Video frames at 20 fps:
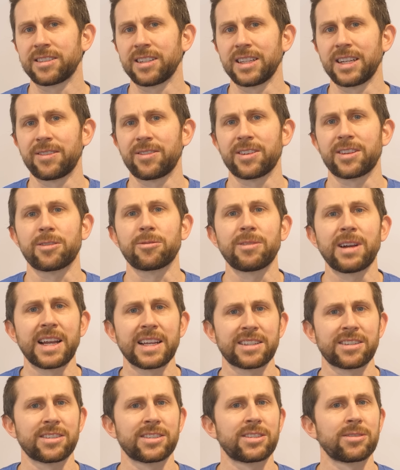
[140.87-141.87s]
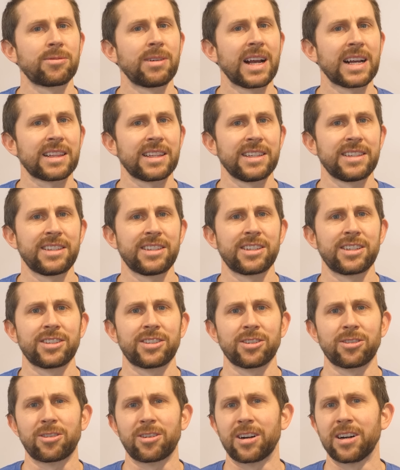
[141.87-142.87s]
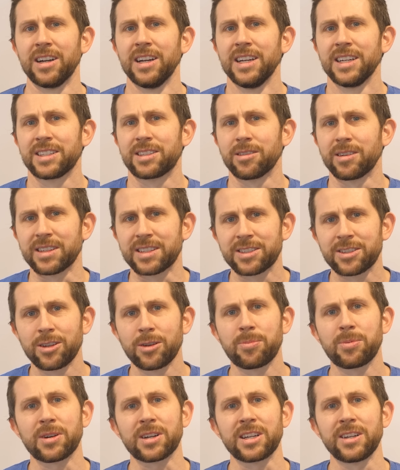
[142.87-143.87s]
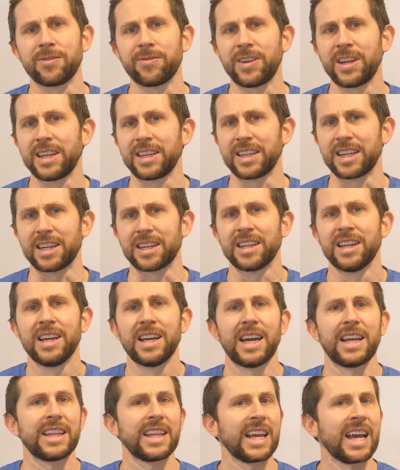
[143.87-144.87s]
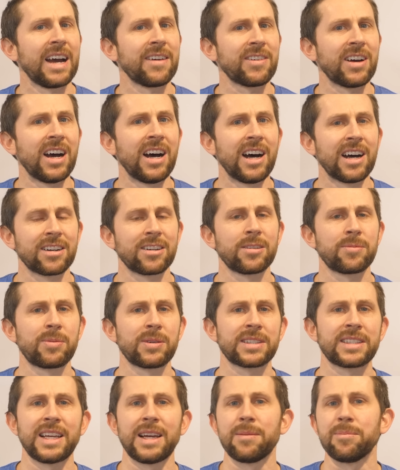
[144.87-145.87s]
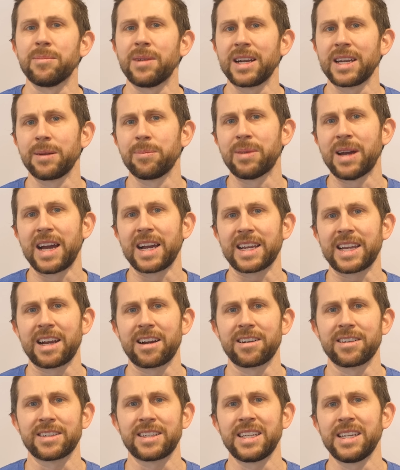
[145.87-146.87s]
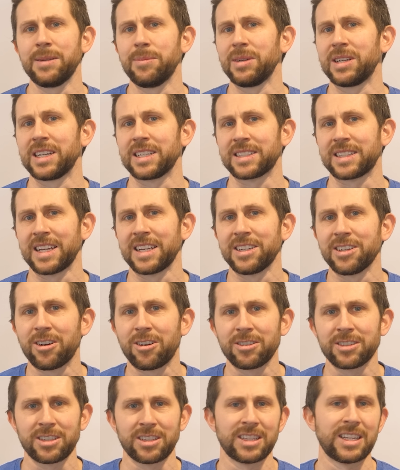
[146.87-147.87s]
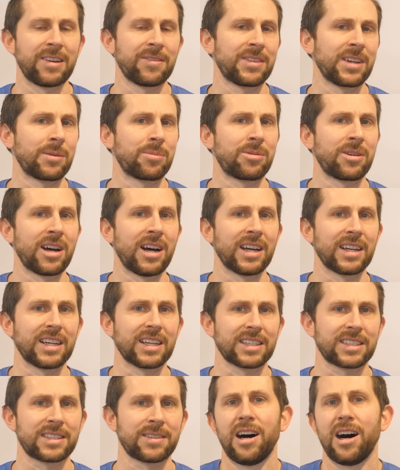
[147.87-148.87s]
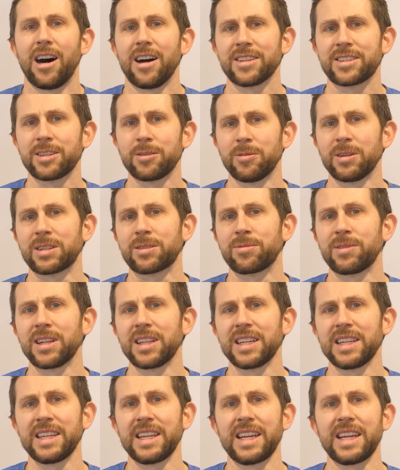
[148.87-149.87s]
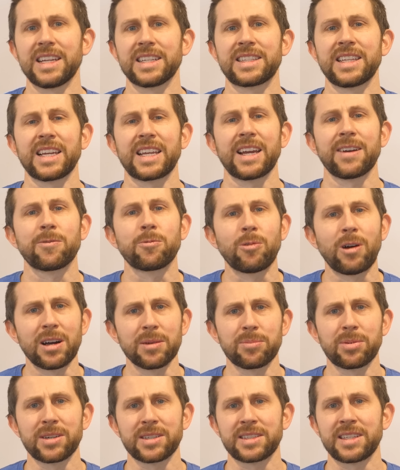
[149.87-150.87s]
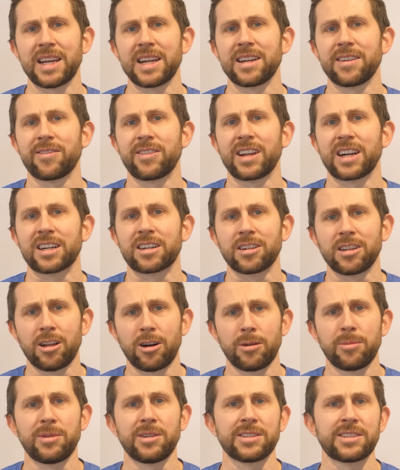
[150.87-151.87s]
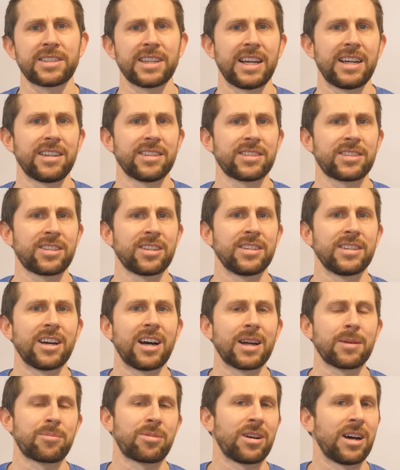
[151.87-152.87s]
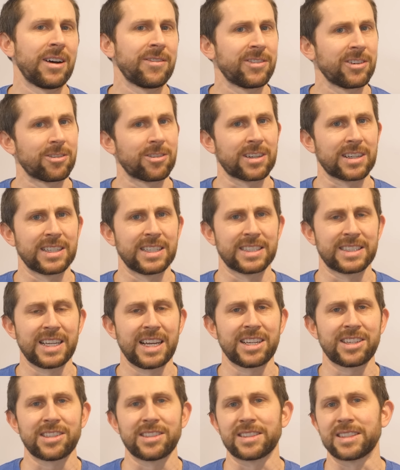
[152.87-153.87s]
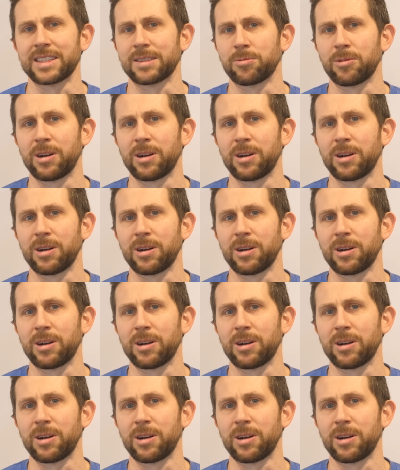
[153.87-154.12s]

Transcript: deliver the razors directly to your door, so it's super convenient. And they have a 100% money back guarantee because they know you'll love their products. Also, what's really neat is they give 1% of their global sales to nonprofit organizations as